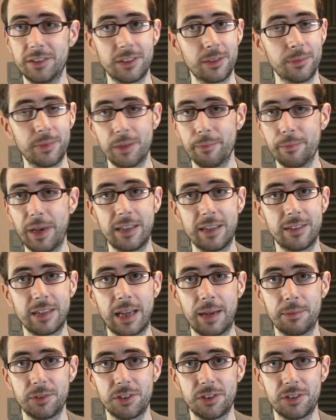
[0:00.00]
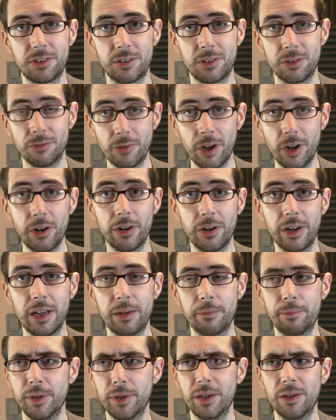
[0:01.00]
system and the best apps to run on
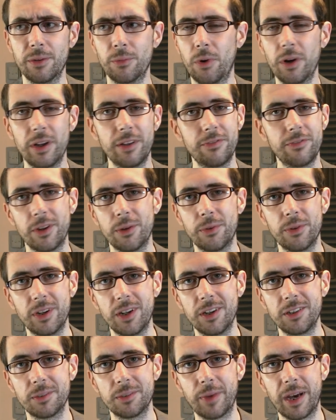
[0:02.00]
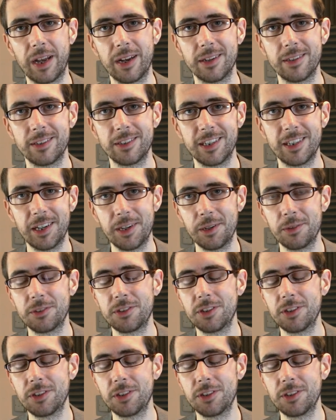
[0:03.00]
it, but what if no one knows about it, you know?